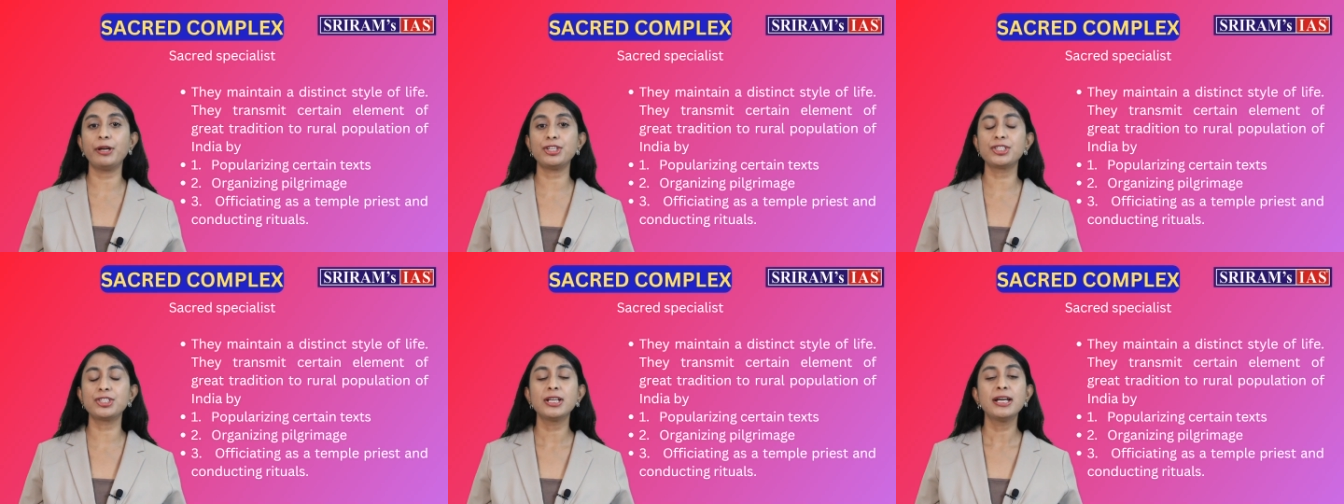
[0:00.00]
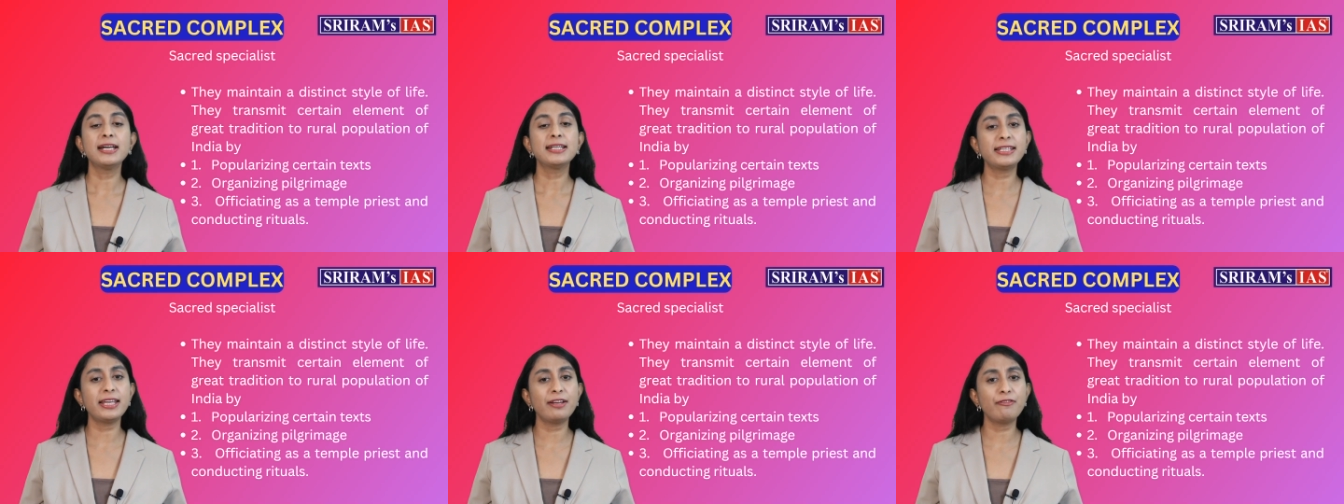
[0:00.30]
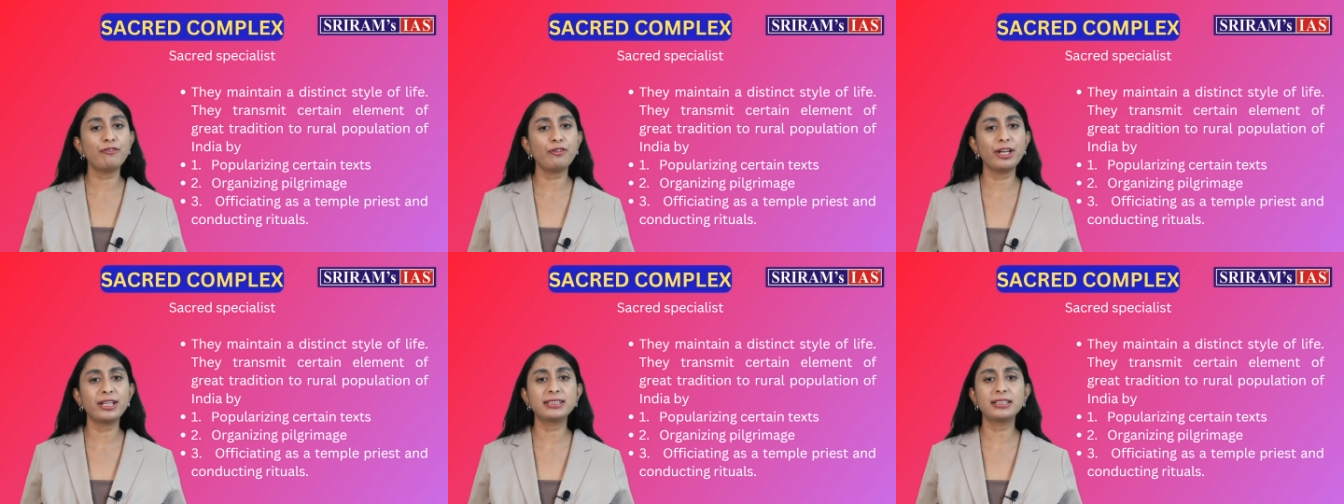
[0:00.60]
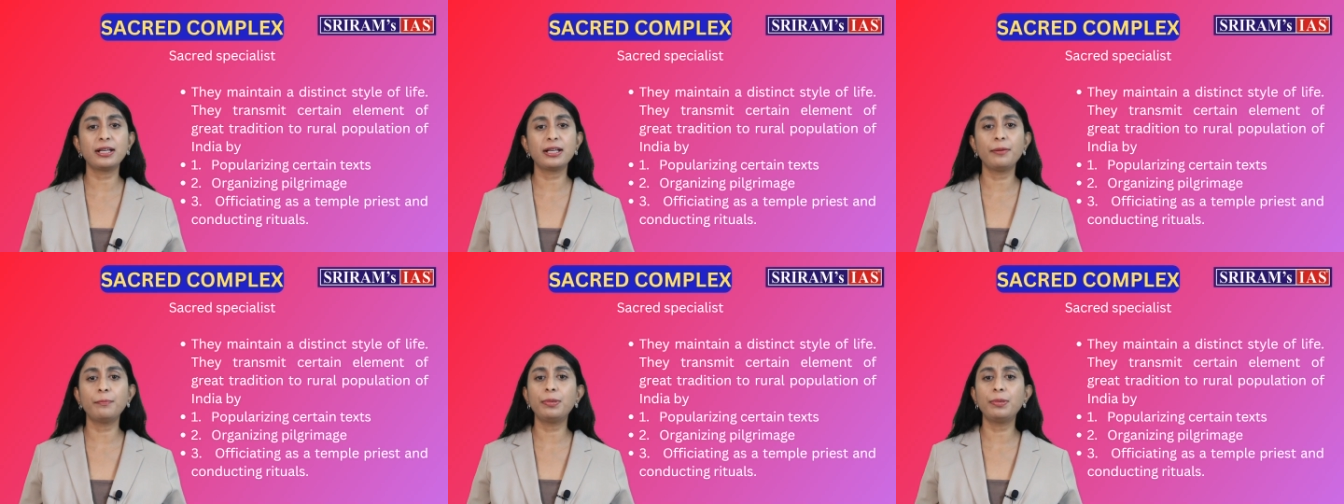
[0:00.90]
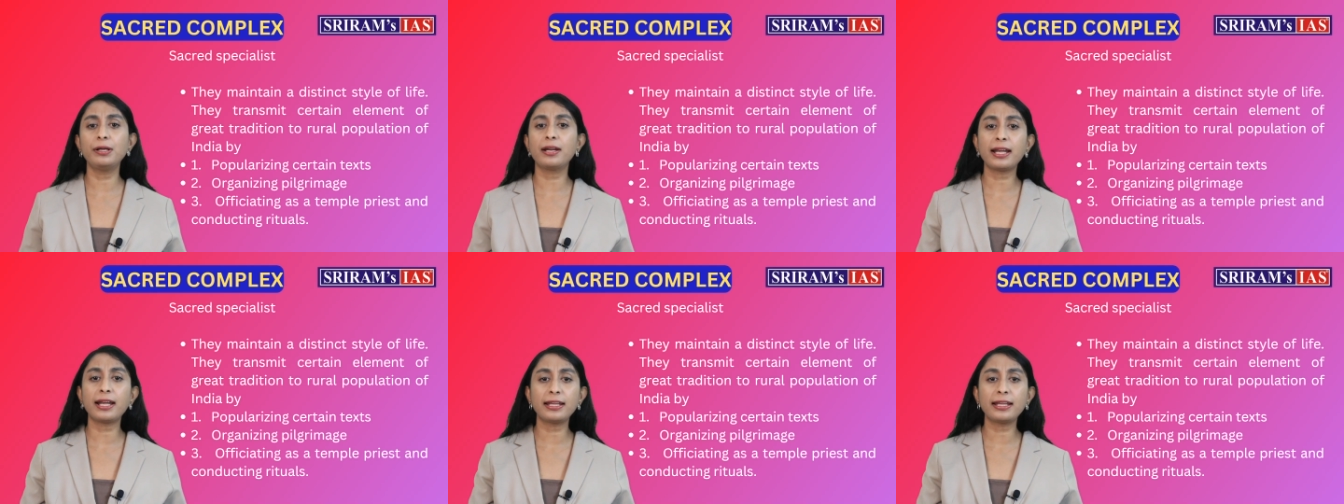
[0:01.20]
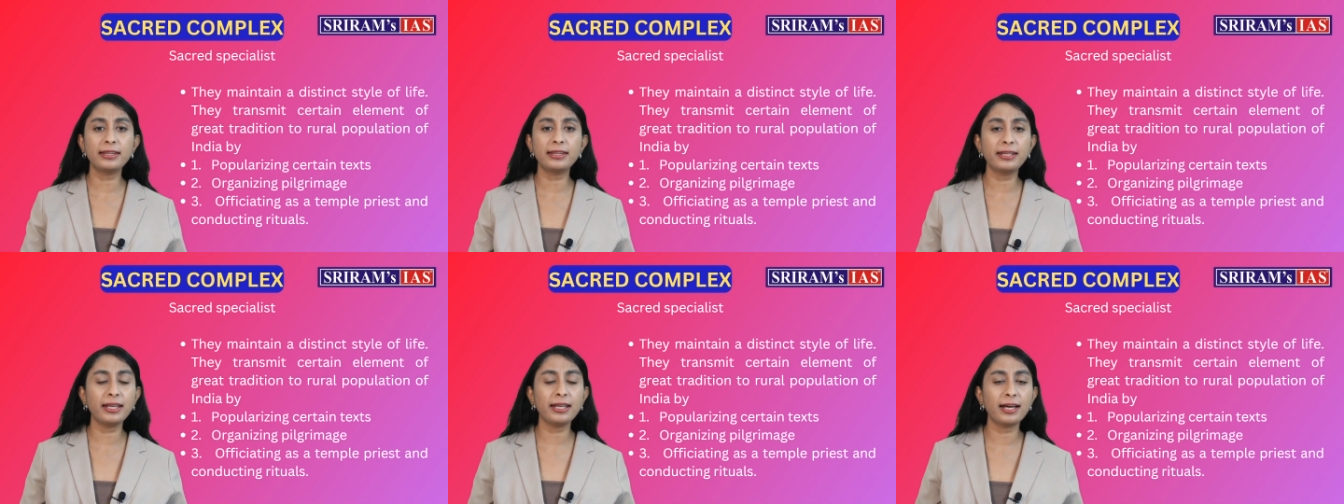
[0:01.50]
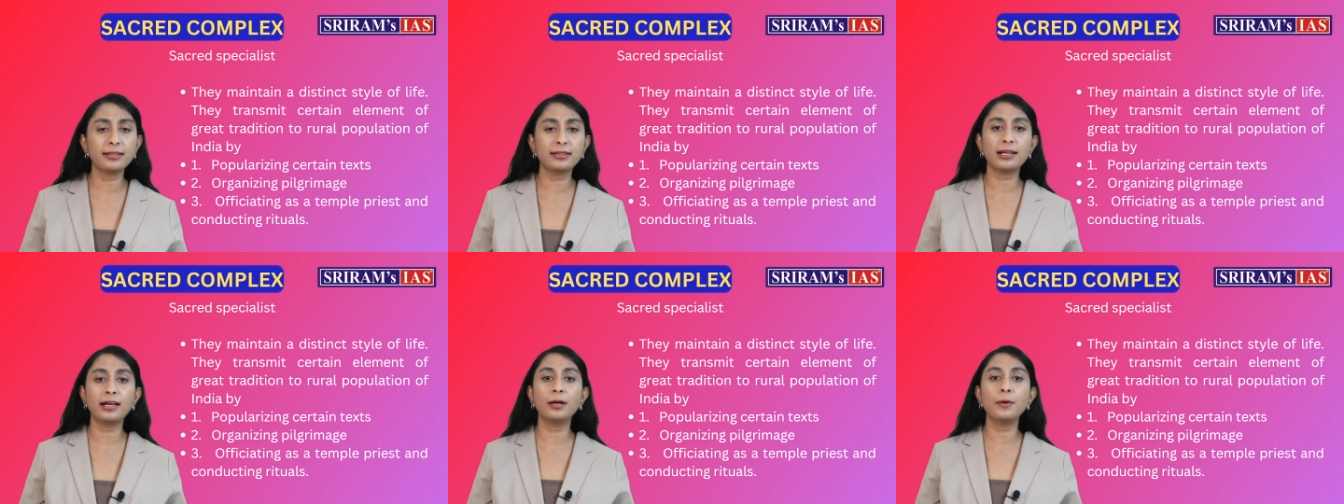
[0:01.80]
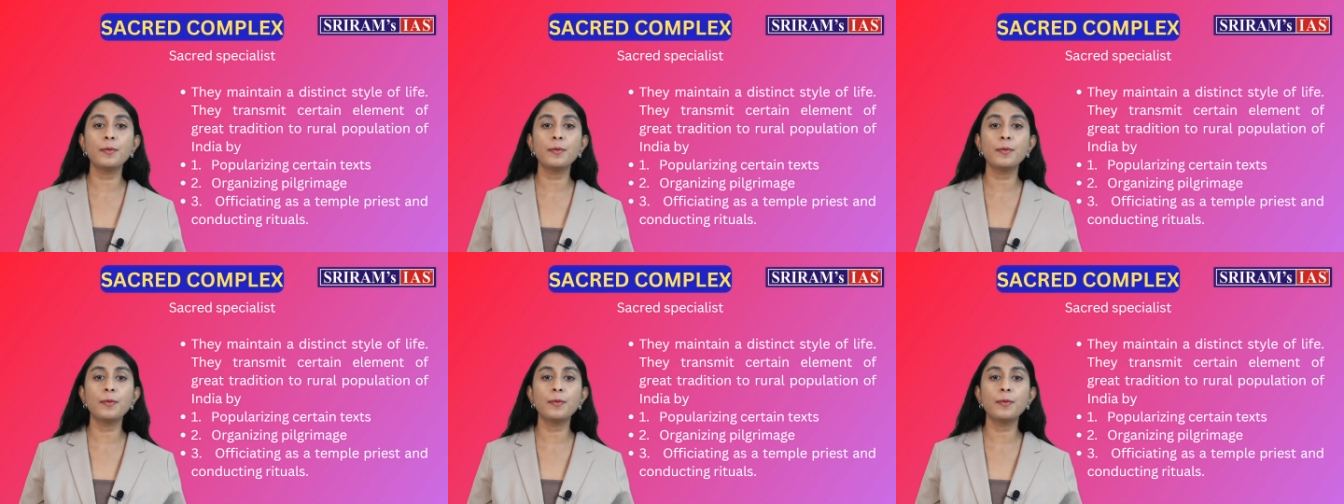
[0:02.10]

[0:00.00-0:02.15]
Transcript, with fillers: Say for example, Rath Yatra,